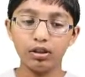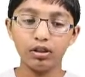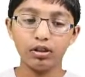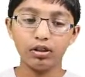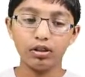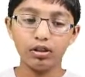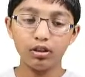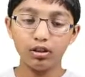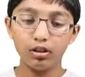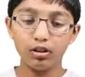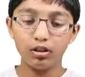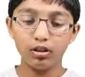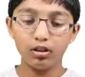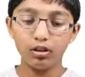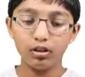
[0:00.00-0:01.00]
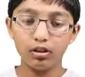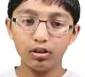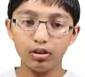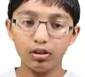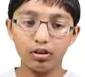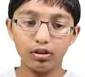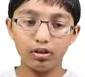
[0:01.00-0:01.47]

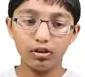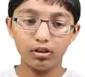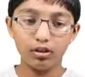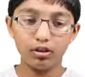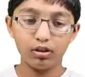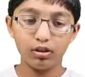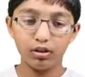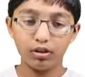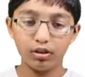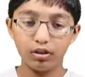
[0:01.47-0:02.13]
(silence)